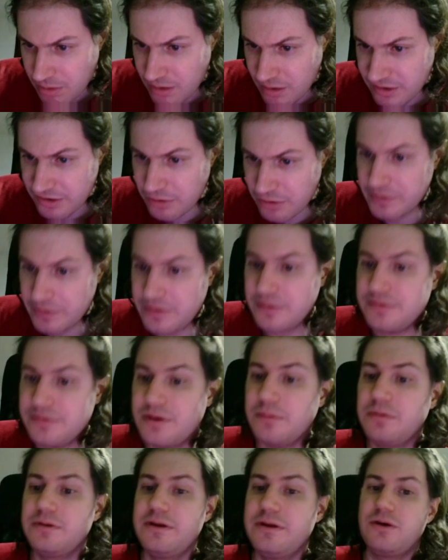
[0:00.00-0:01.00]
So about the
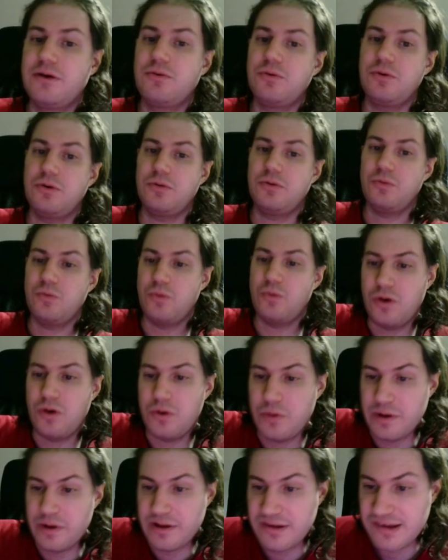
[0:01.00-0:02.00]
double deck
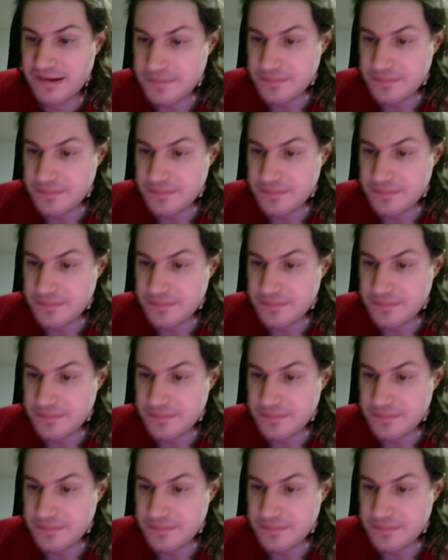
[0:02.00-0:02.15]
walkways,